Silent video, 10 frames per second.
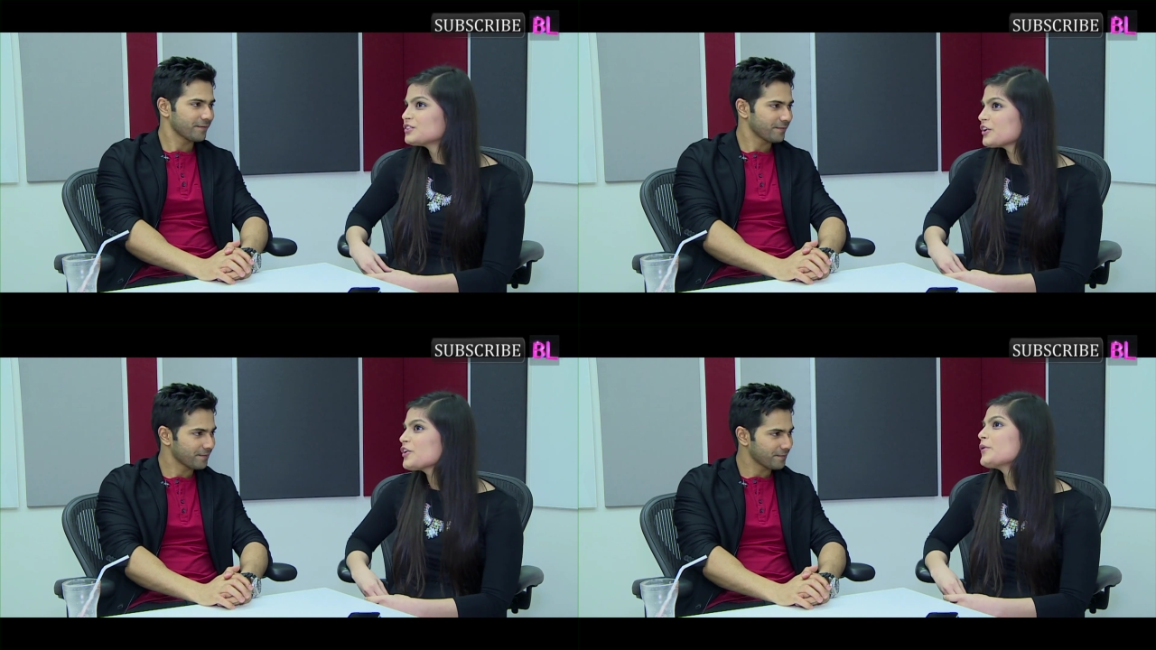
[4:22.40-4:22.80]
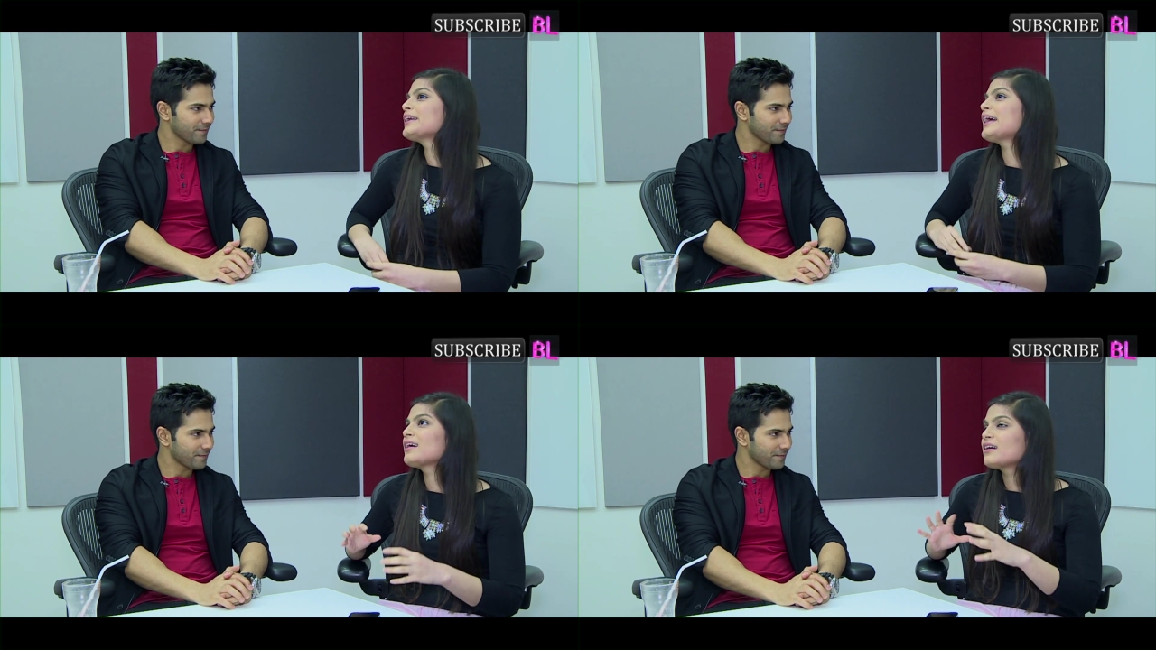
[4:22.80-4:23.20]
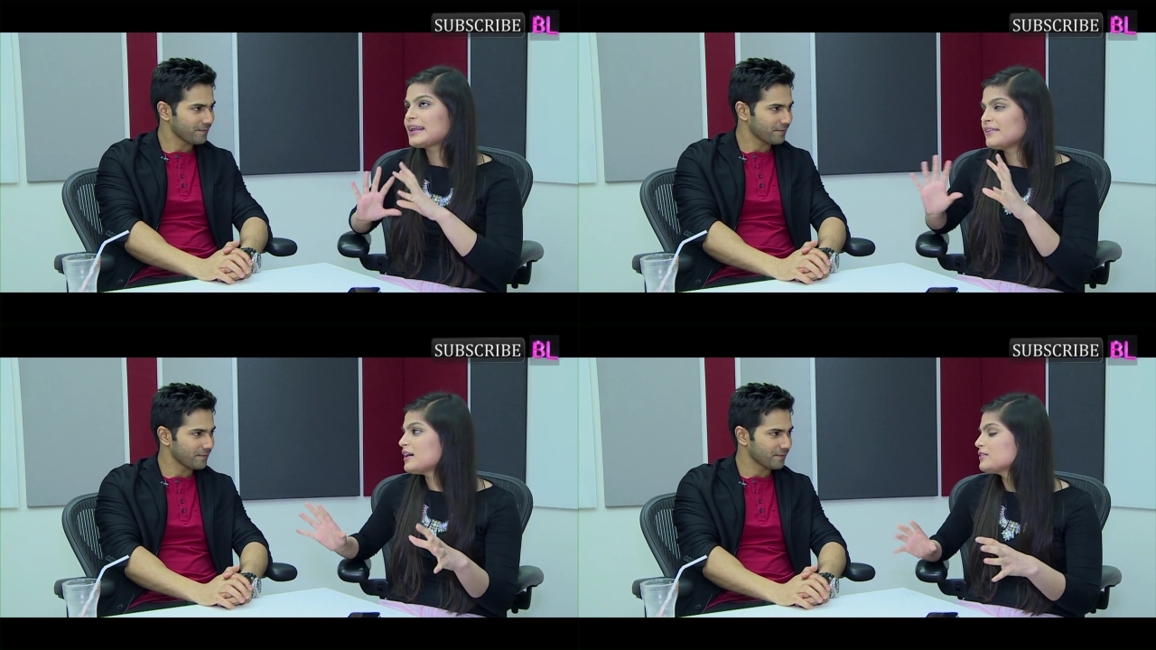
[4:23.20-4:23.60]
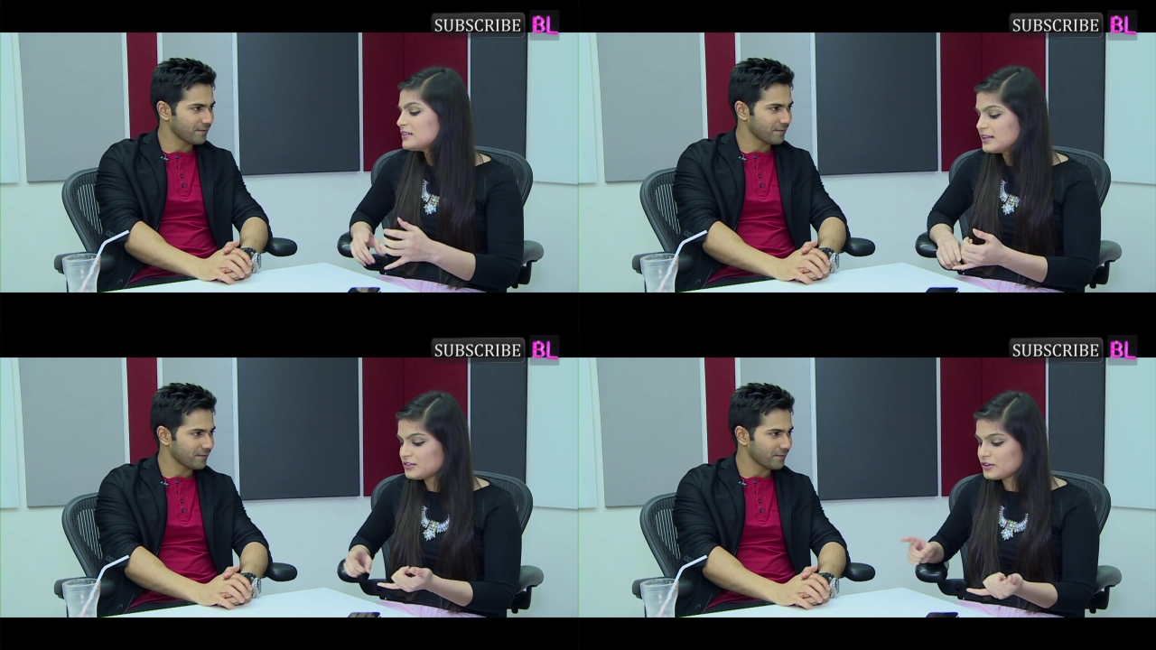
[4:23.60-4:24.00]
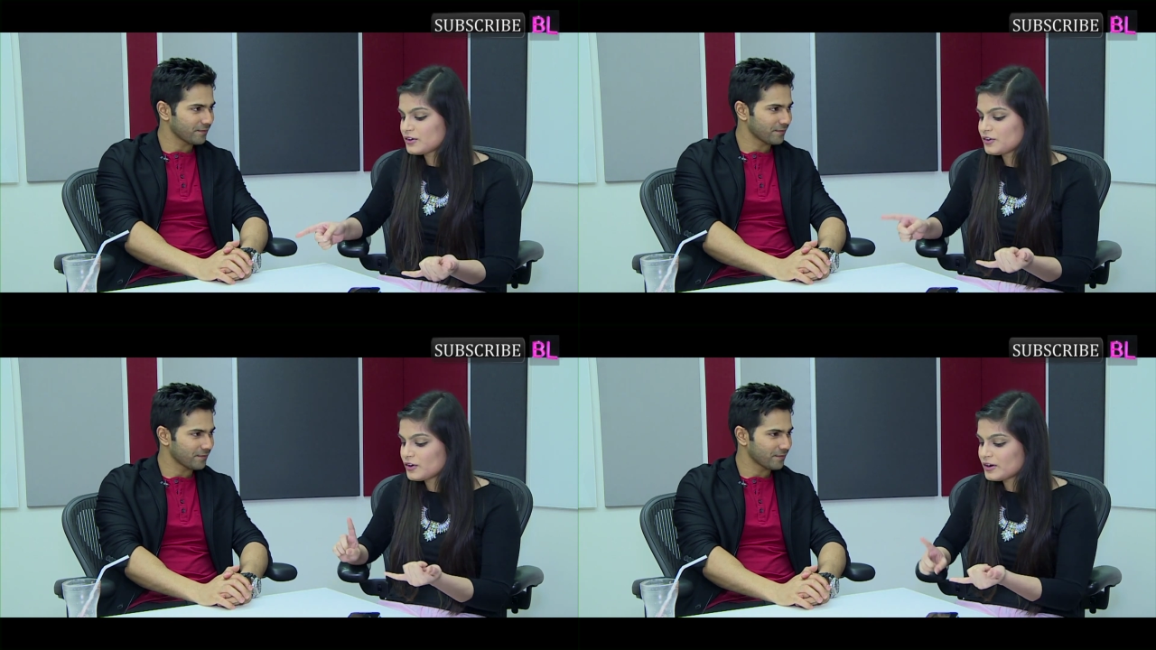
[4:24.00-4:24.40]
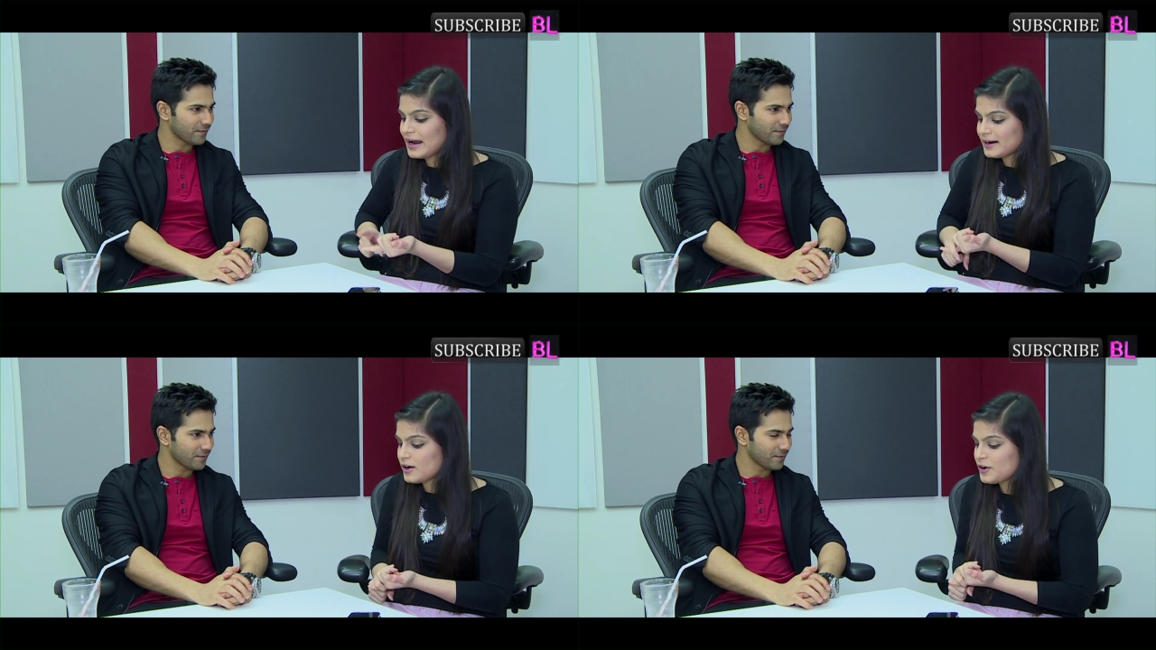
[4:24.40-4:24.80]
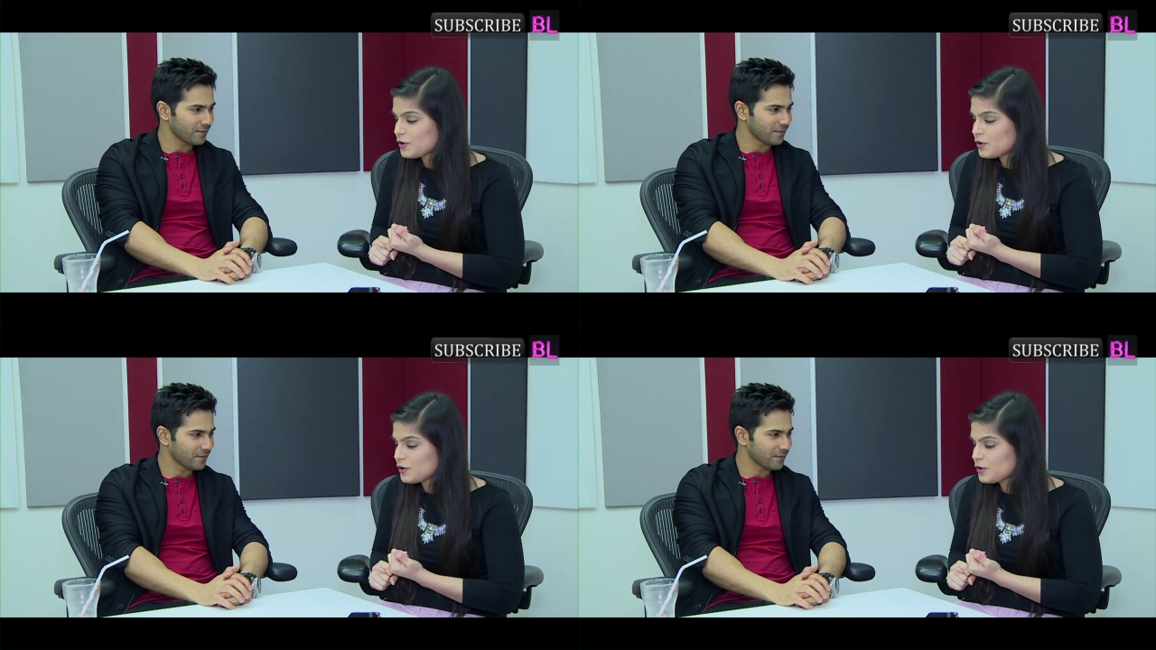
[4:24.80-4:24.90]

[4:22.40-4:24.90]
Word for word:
Speaker 1: So you're doing like ten thousand things. You're you're right now.